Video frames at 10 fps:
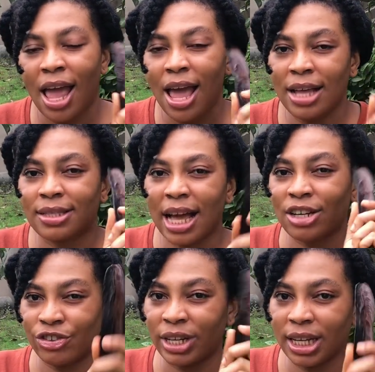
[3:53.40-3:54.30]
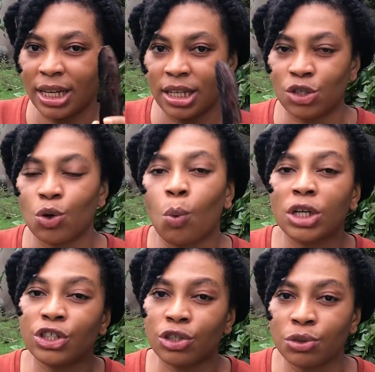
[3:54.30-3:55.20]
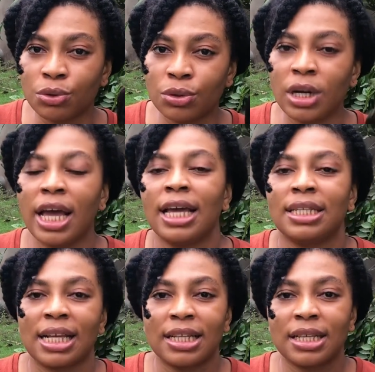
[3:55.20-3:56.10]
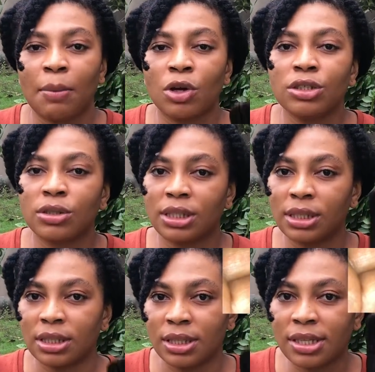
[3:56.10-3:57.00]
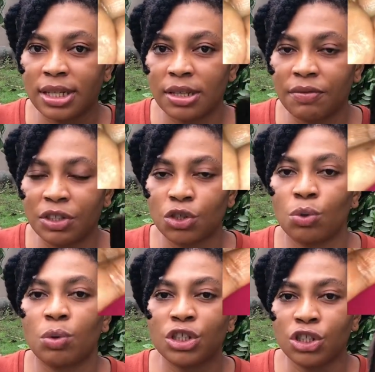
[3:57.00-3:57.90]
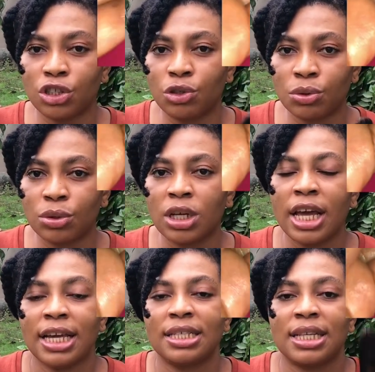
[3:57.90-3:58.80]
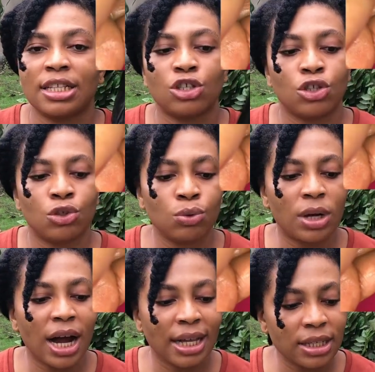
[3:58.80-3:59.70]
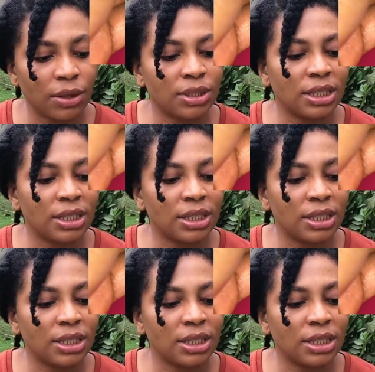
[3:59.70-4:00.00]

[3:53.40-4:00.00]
and start drinking it. So what you do is that I'm going to set a video. What you do is that you cut out,